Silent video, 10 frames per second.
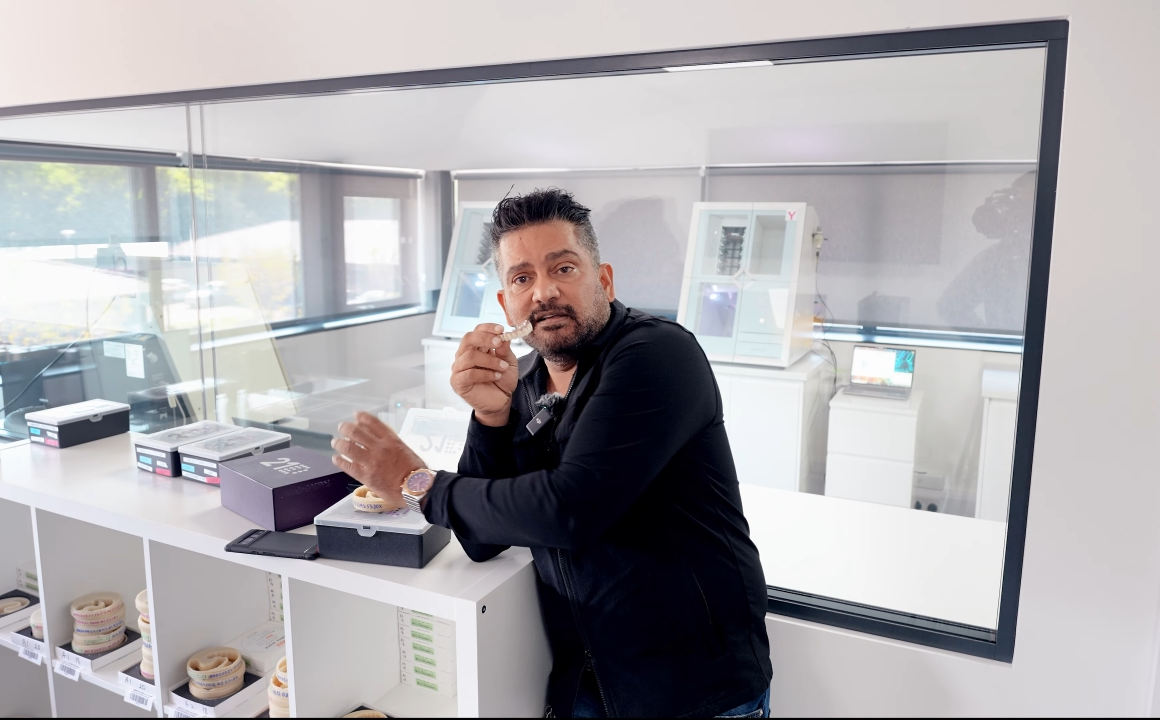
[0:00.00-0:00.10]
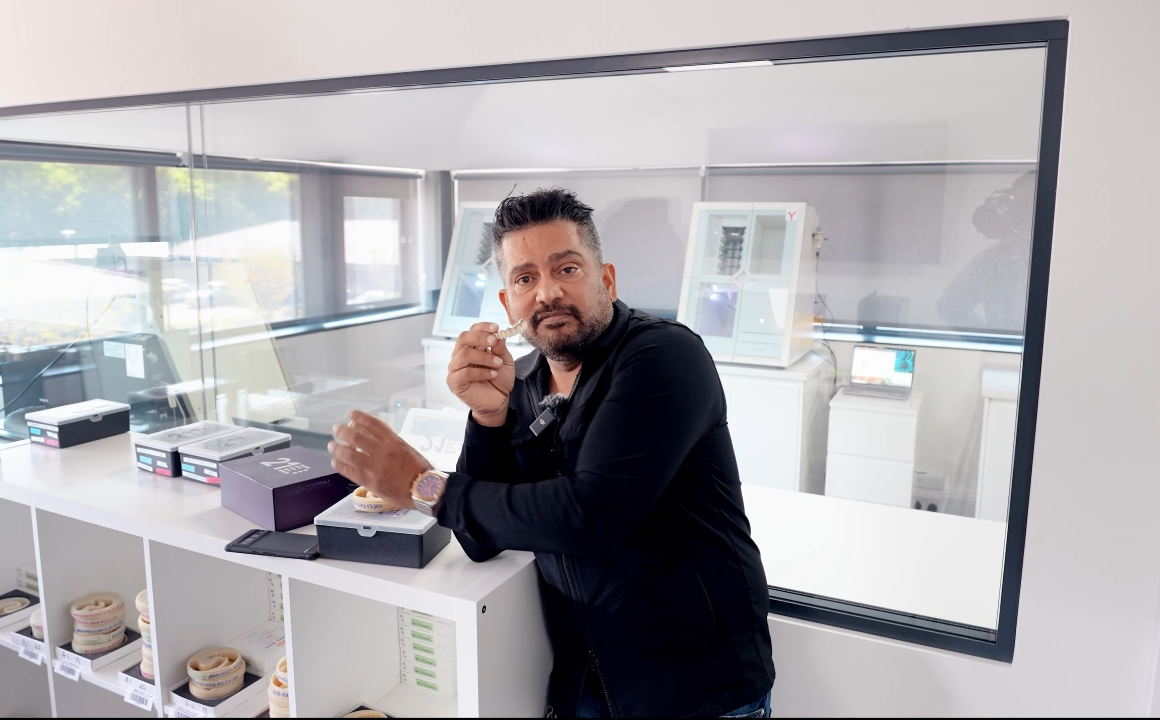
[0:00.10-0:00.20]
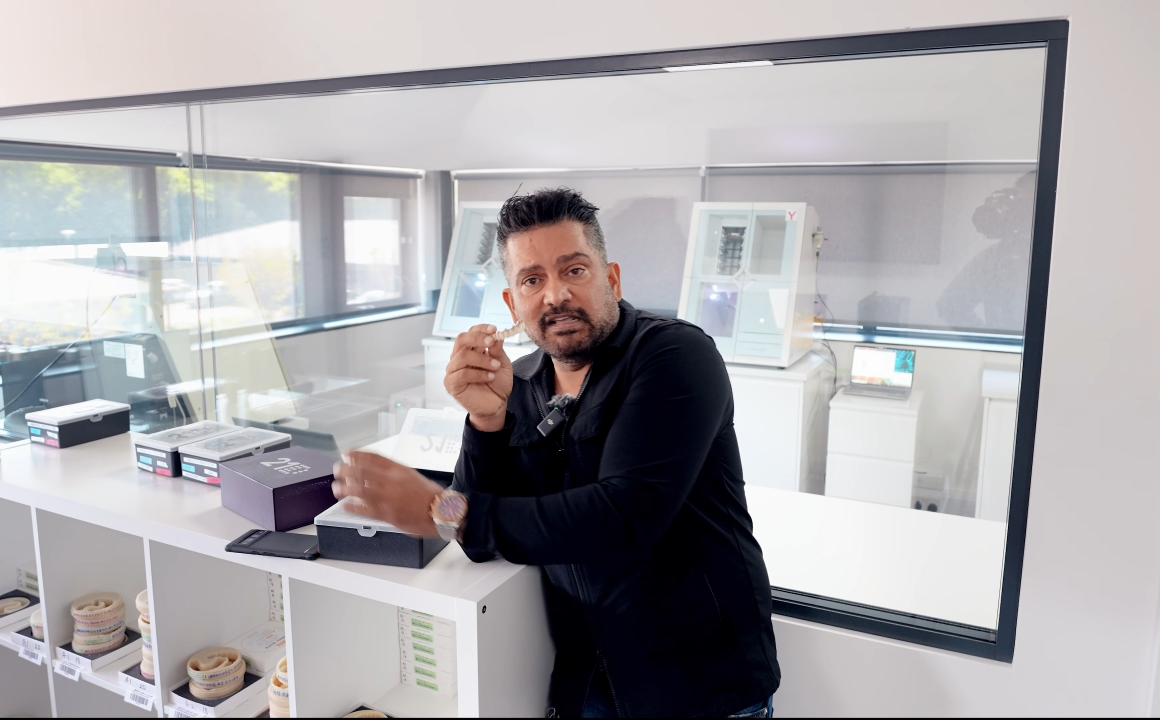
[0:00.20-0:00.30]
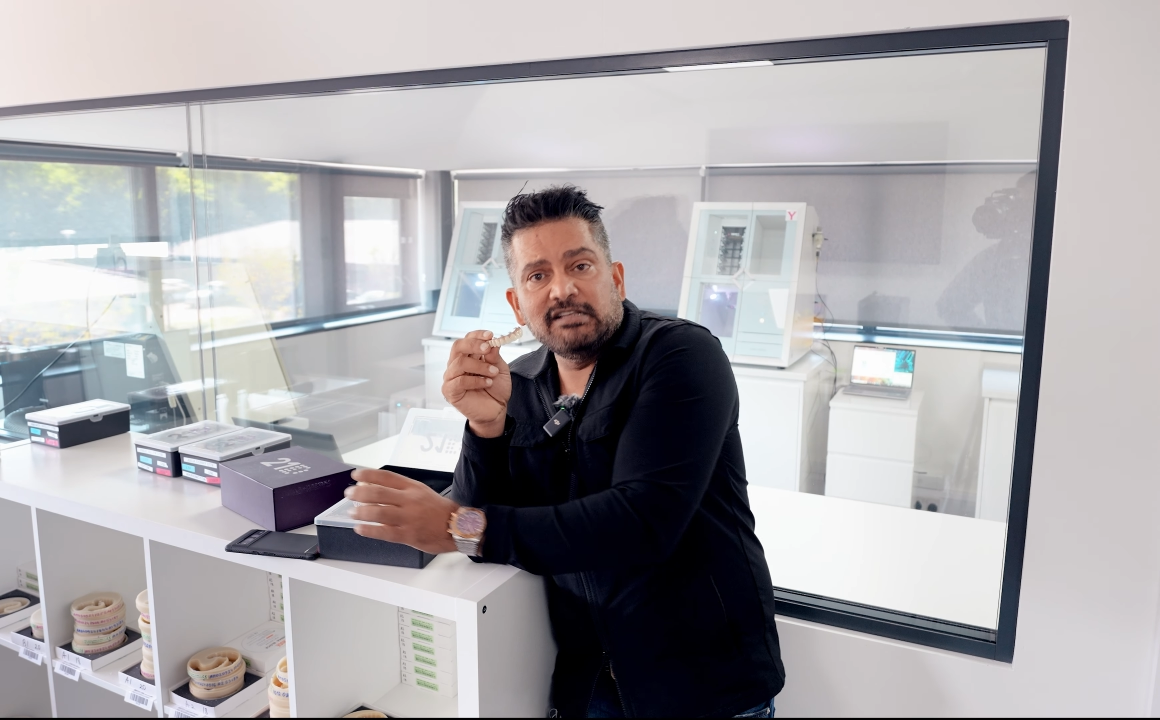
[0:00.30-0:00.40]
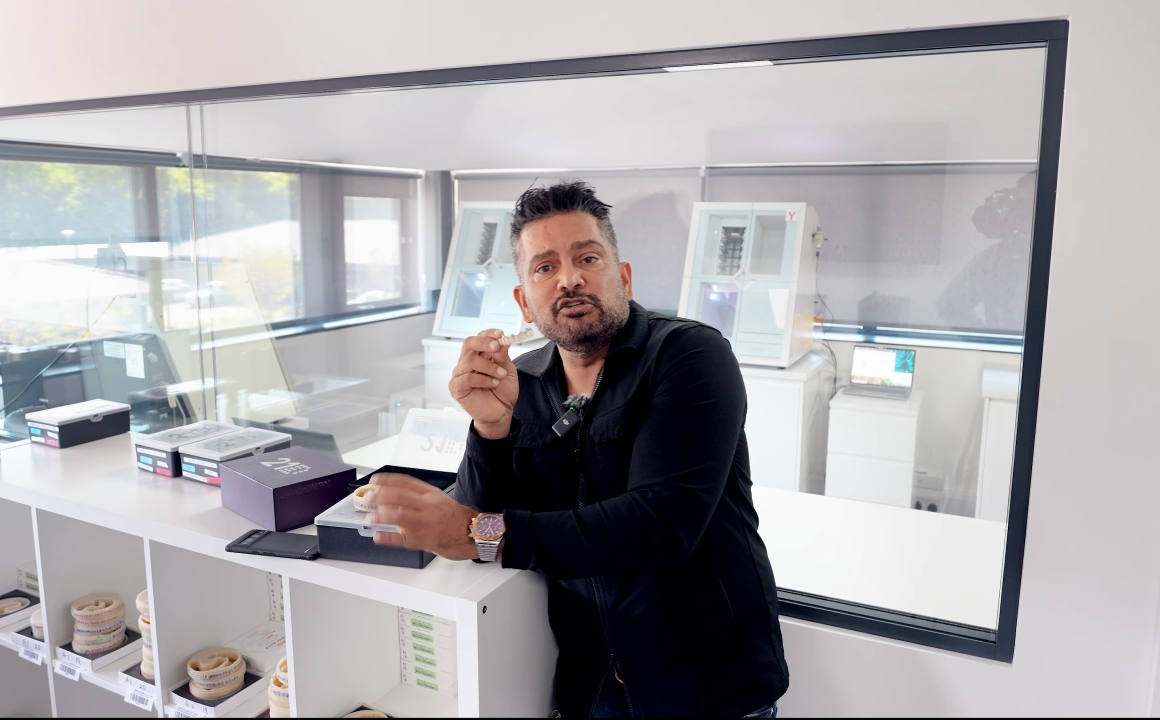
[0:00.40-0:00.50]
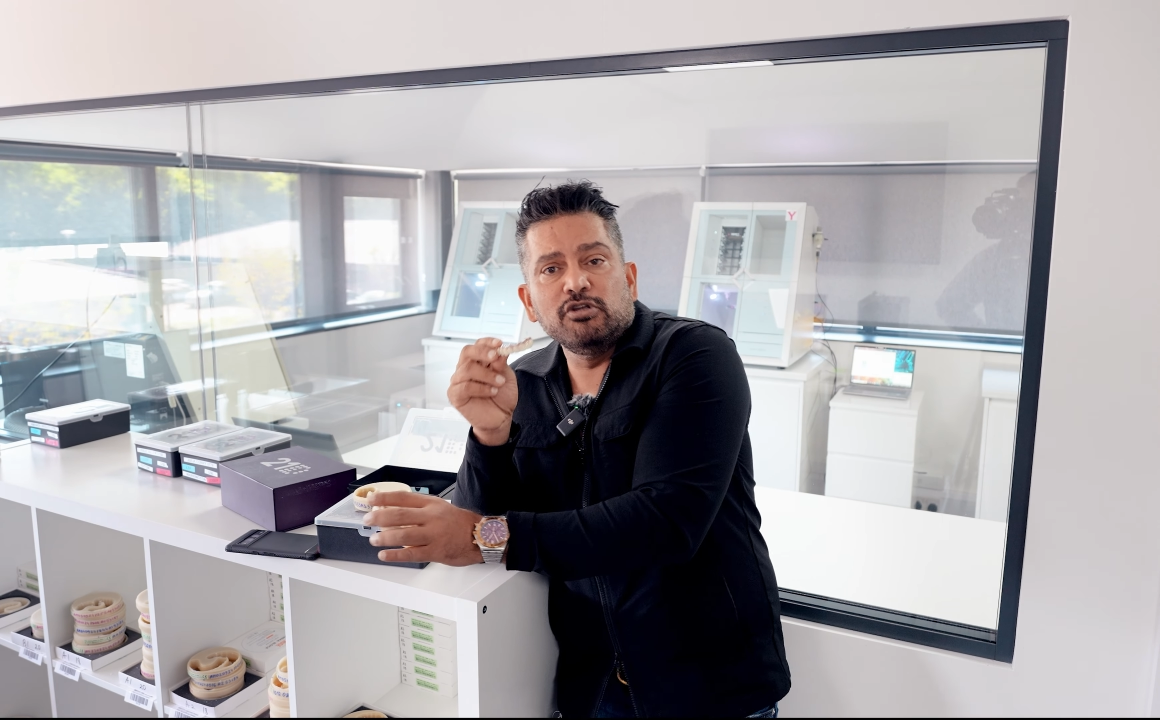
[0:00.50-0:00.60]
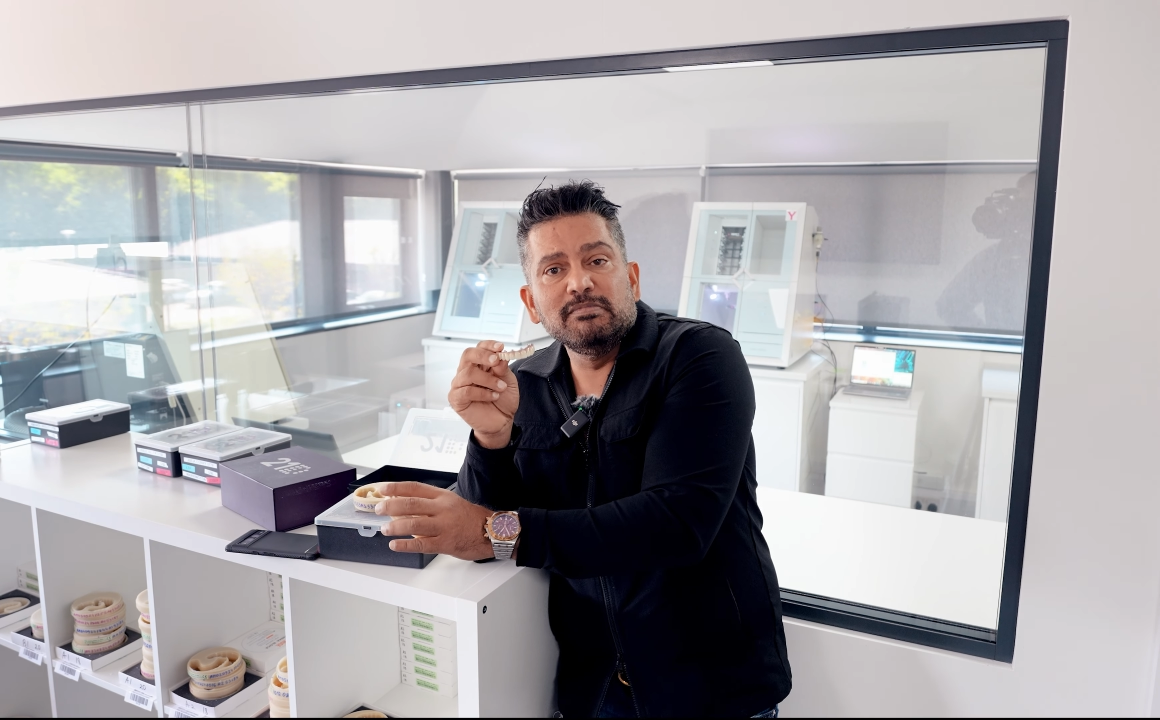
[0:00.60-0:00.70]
of these new